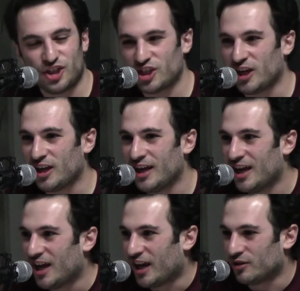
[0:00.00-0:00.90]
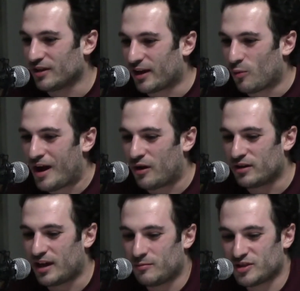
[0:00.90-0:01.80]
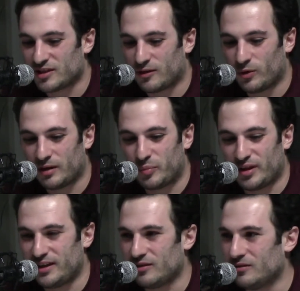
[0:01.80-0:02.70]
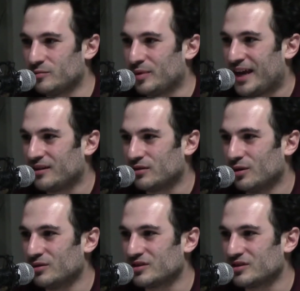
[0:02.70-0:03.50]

shit, and you're like, wow, okay, I'm just like wearing plain old bland clothes.